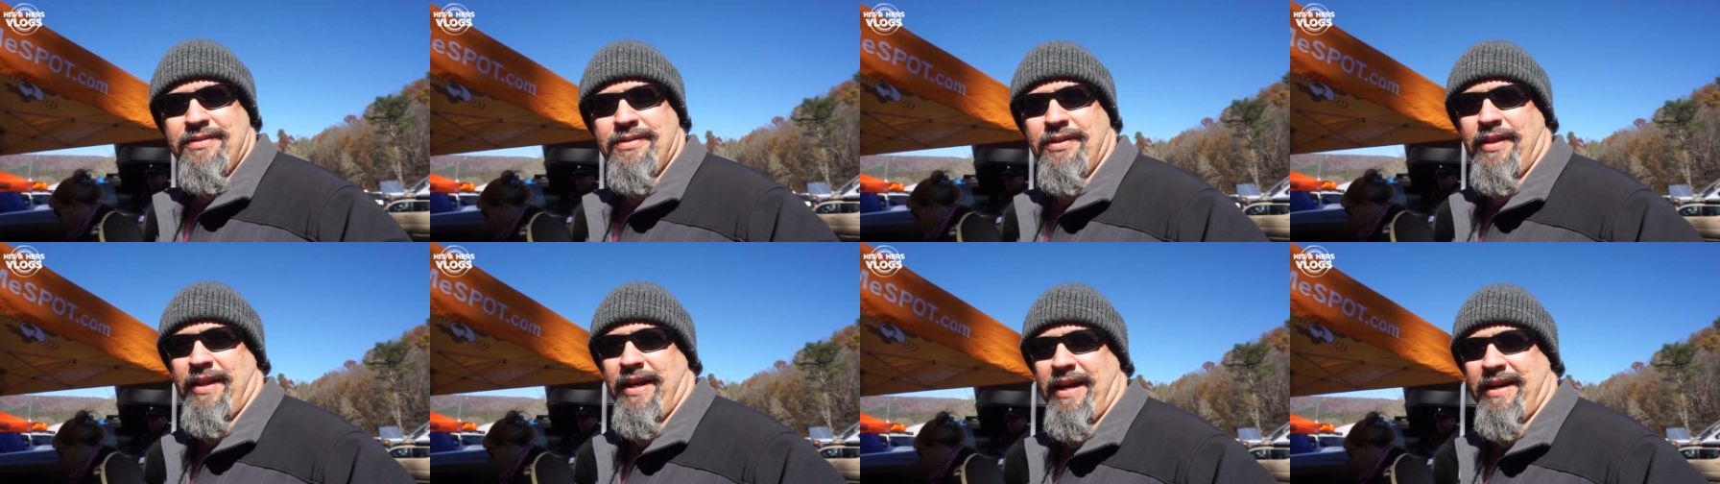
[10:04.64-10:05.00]

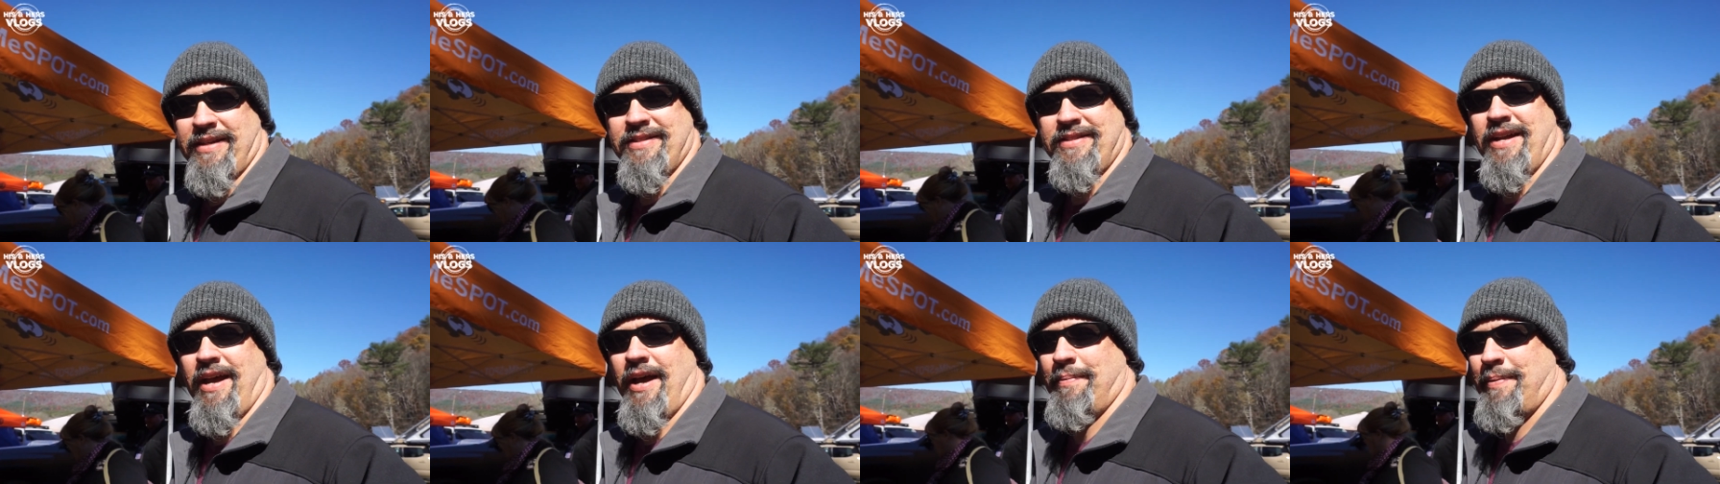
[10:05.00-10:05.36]
So the
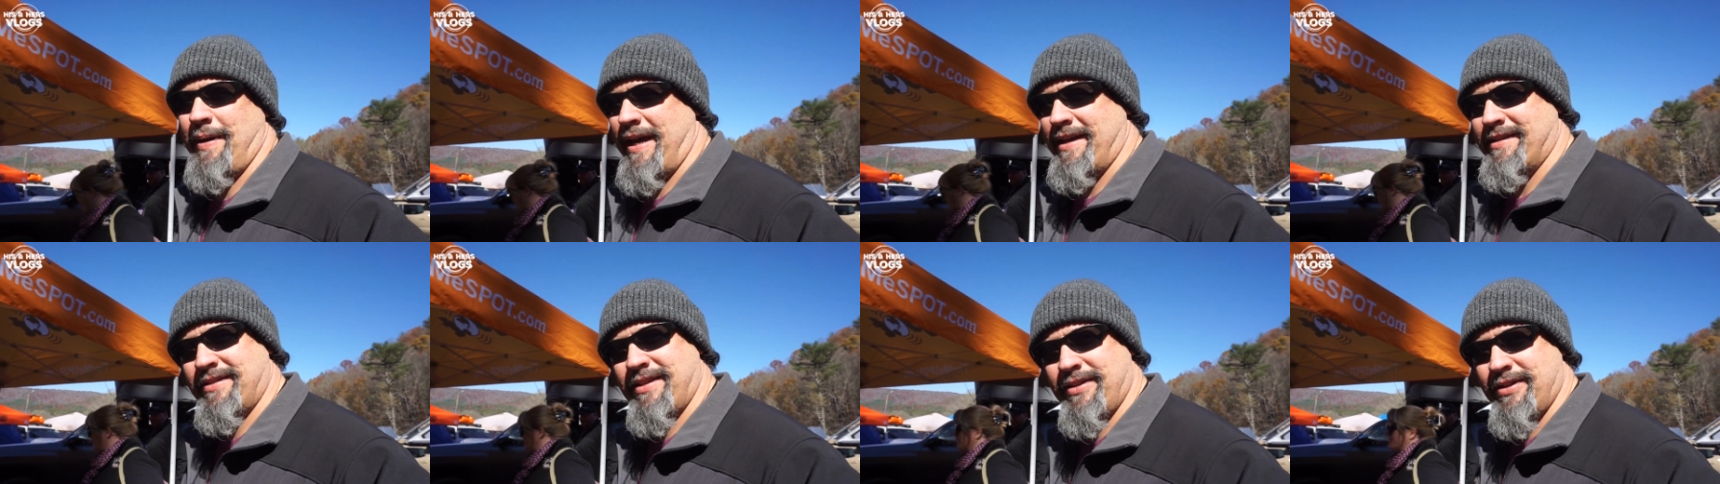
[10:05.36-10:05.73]
next stop
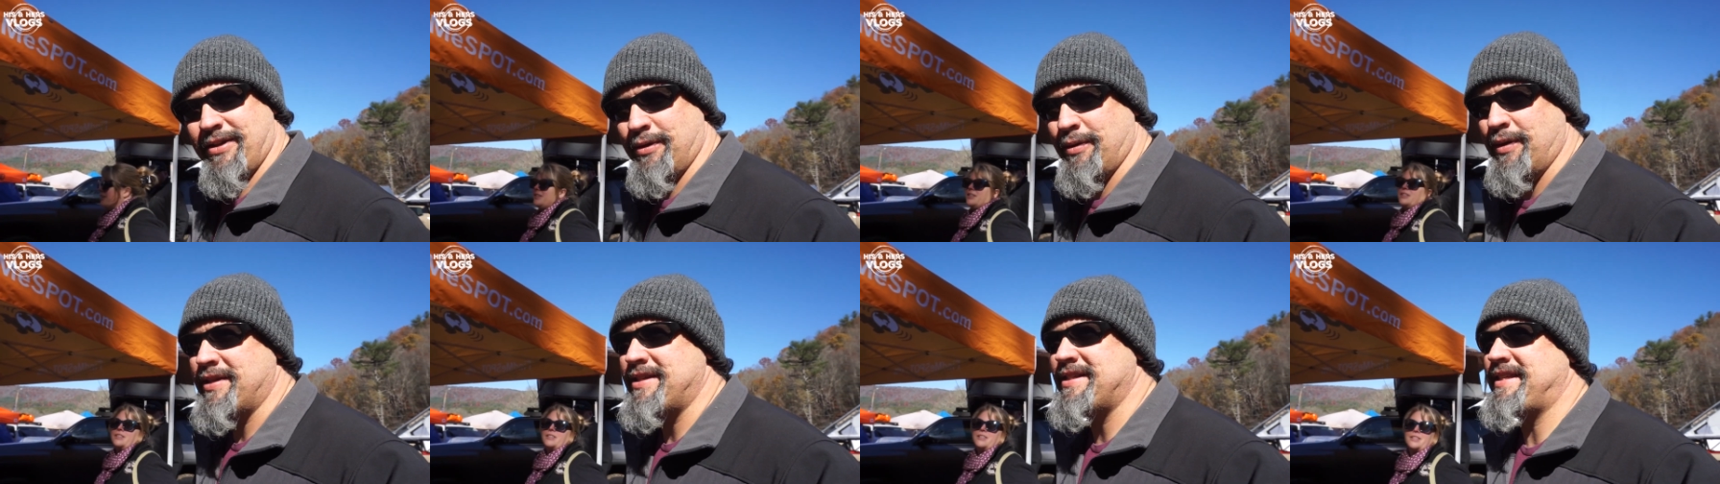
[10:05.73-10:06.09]
has to
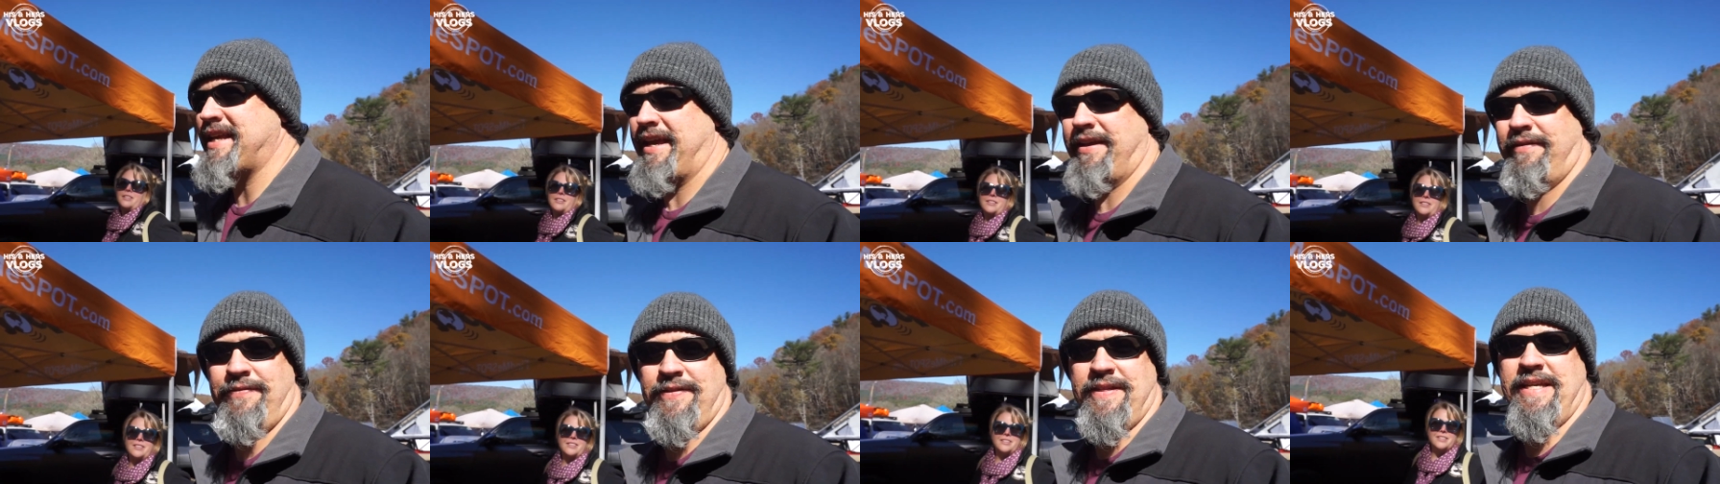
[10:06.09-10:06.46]
do with
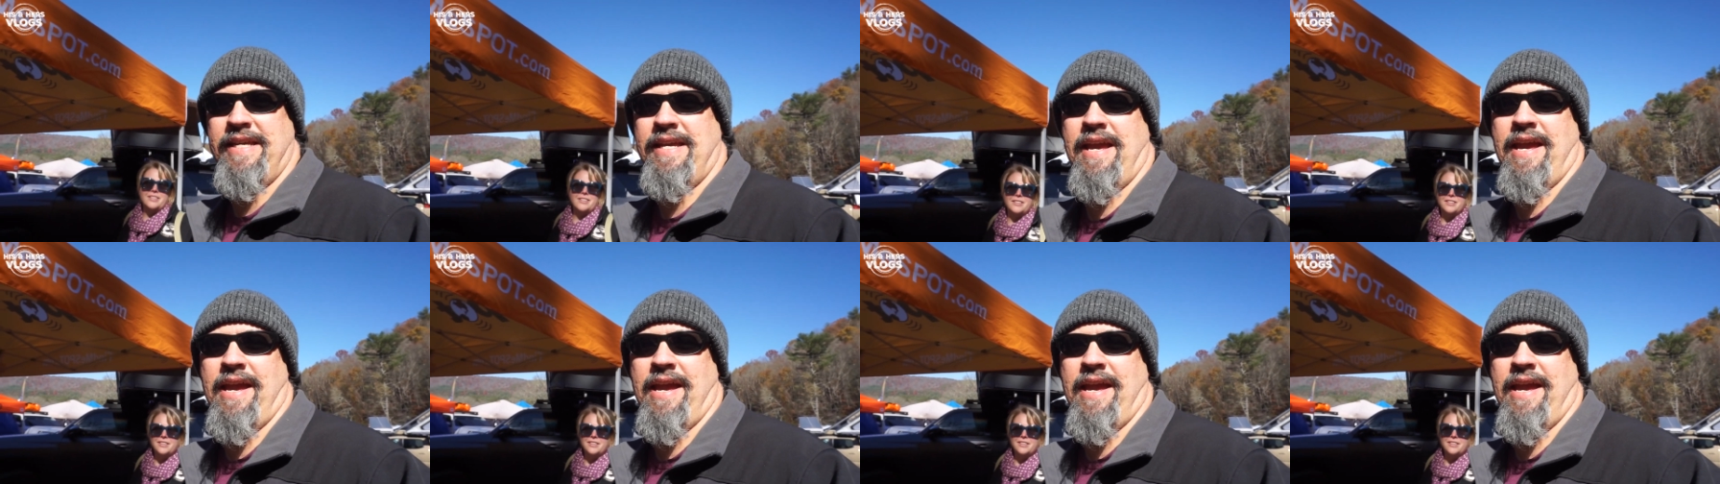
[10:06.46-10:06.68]
safety